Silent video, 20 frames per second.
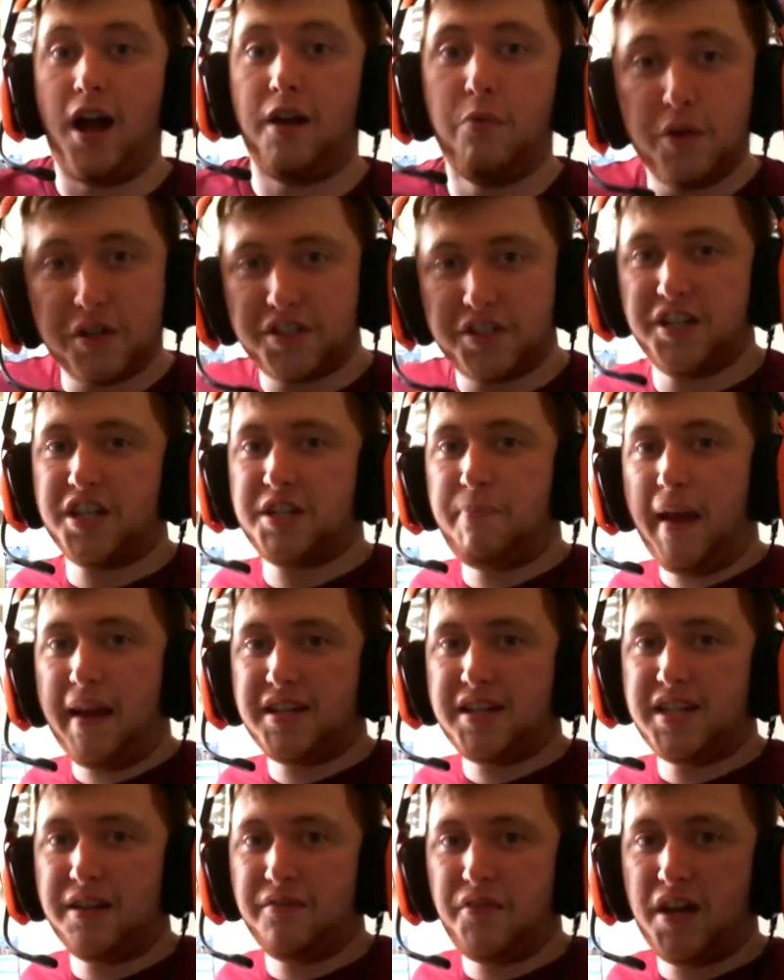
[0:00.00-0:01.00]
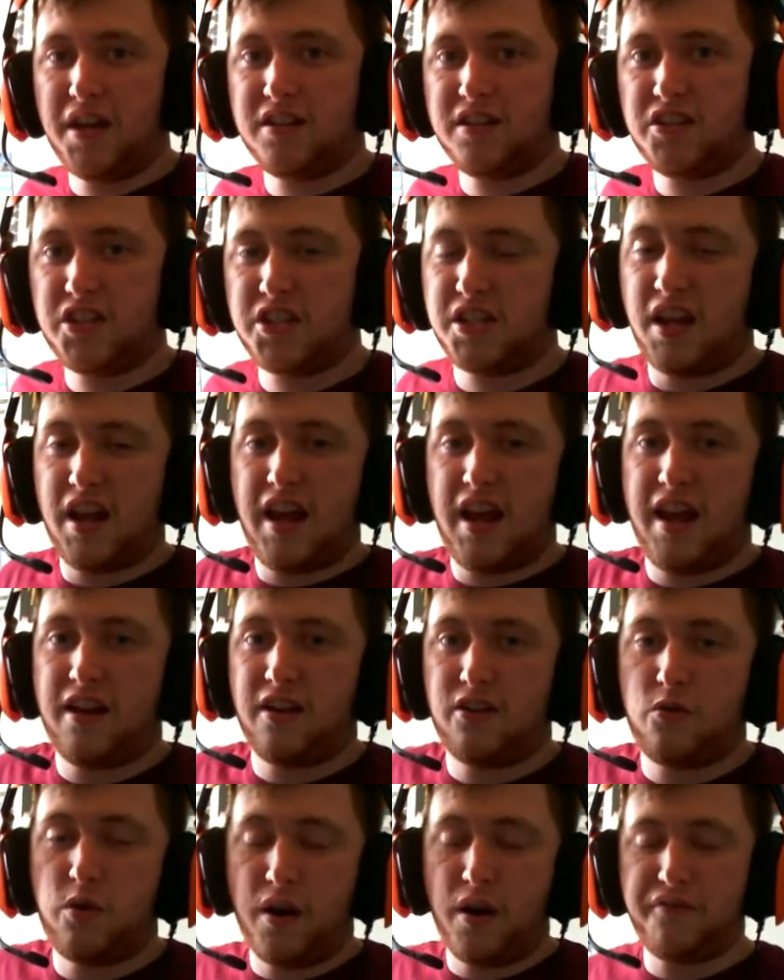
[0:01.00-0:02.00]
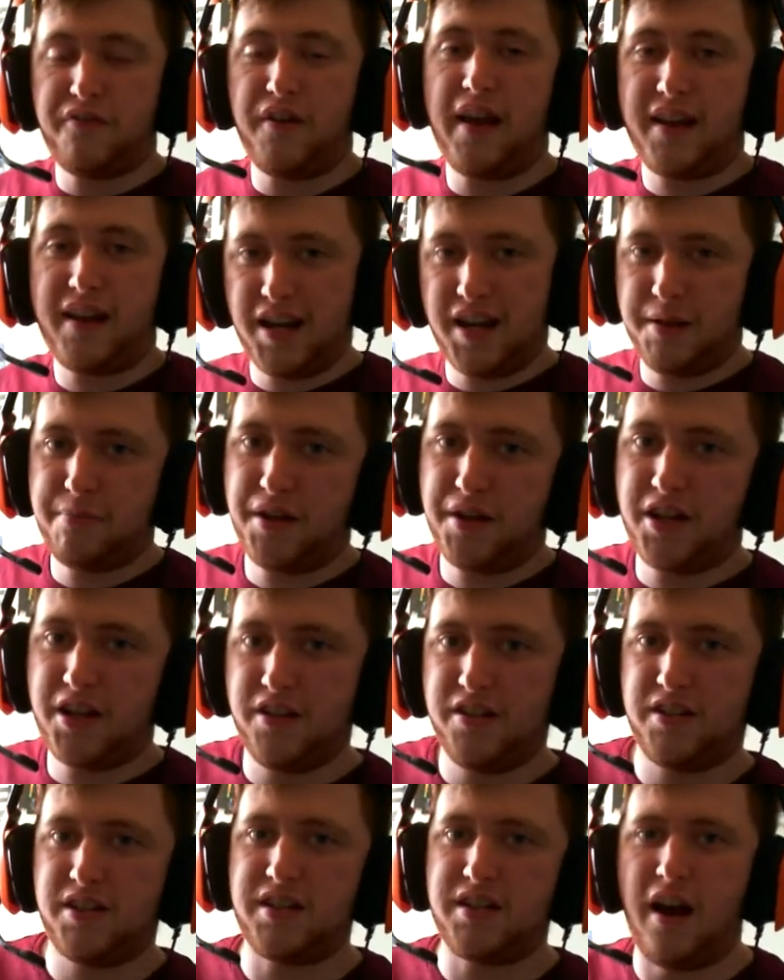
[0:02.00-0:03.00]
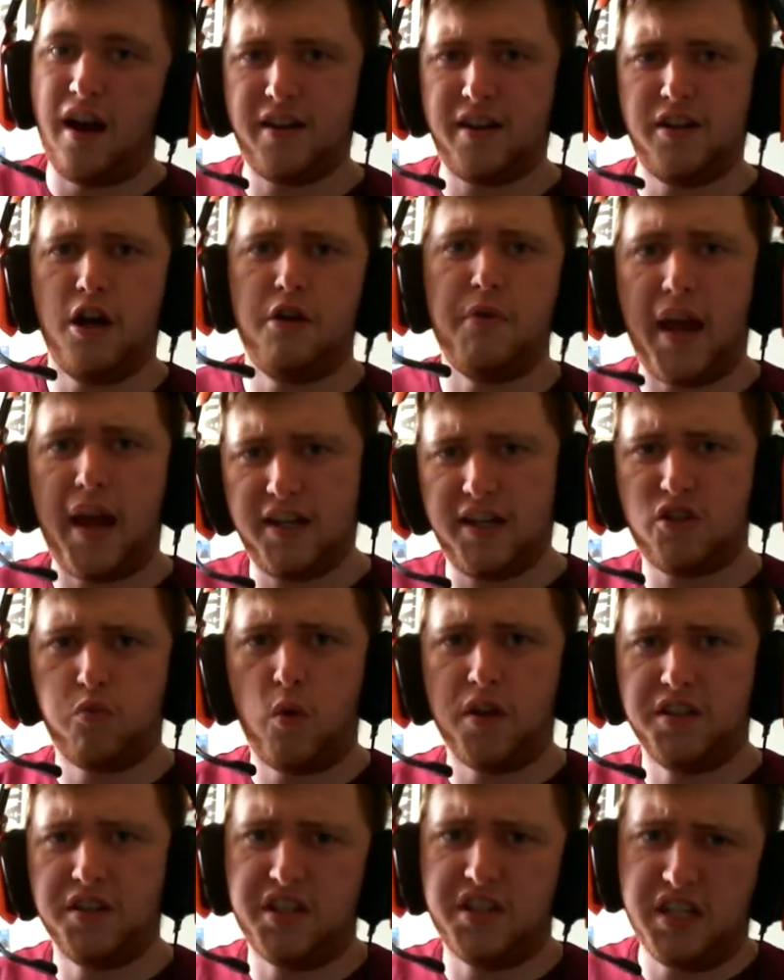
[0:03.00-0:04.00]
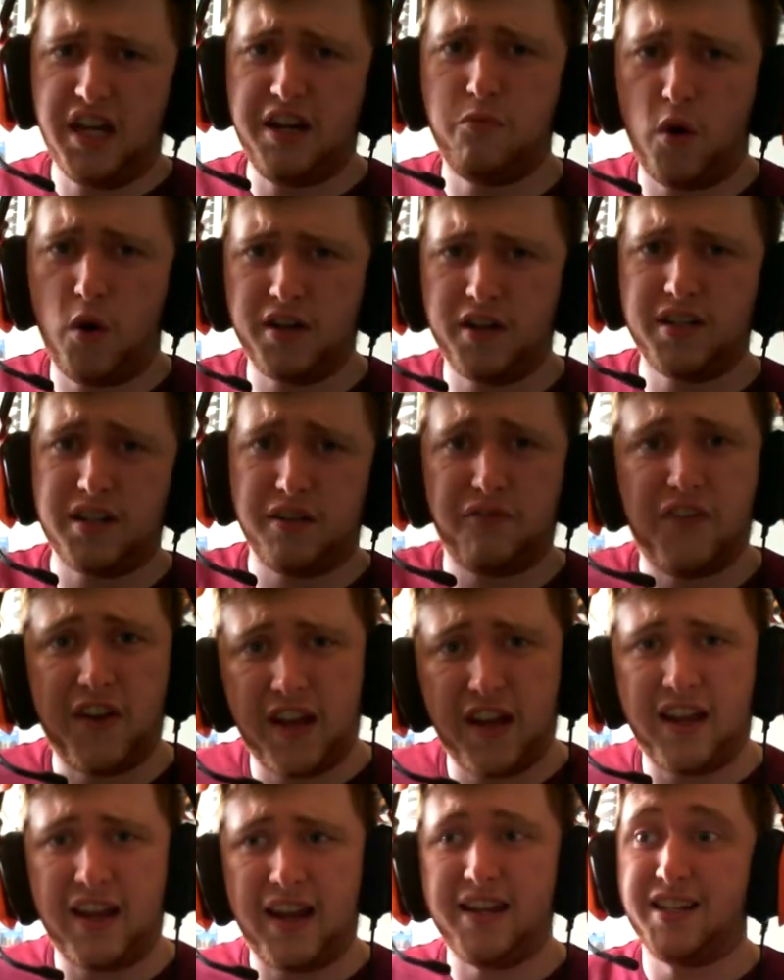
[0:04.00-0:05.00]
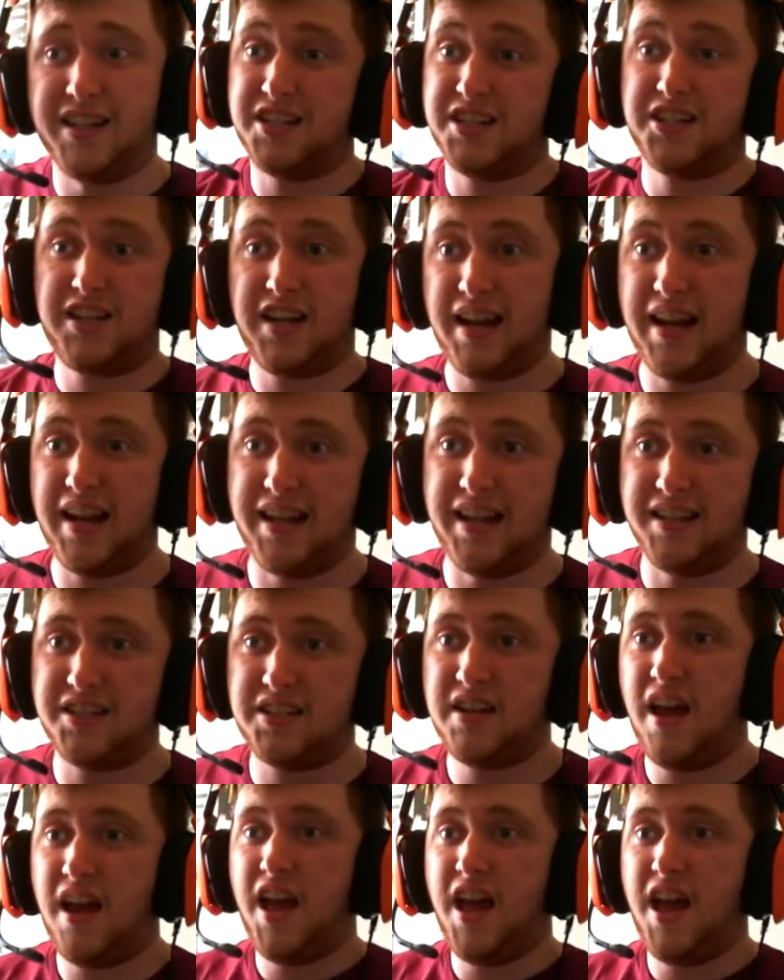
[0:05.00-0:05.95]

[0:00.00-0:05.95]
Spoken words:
wasn't expecting this, quite frankly, because I know H1Z1 is a thing, and it still is,